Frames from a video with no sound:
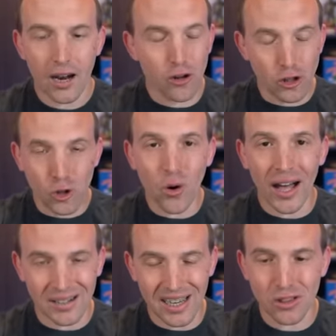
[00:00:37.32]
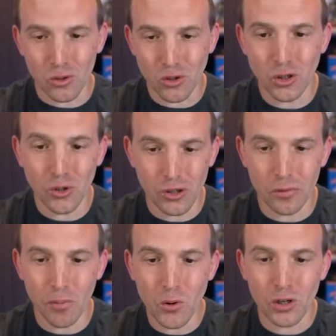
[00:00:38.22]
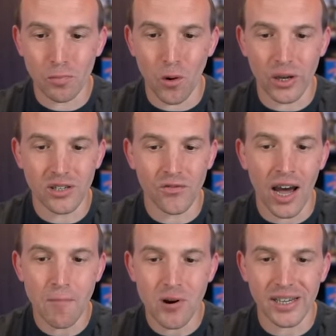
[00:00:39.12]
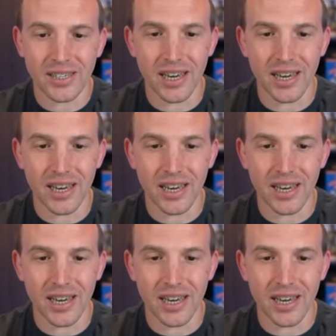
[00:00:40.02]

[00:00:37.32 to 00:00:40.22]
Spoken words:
And although I'll get those 200 bonus points if I press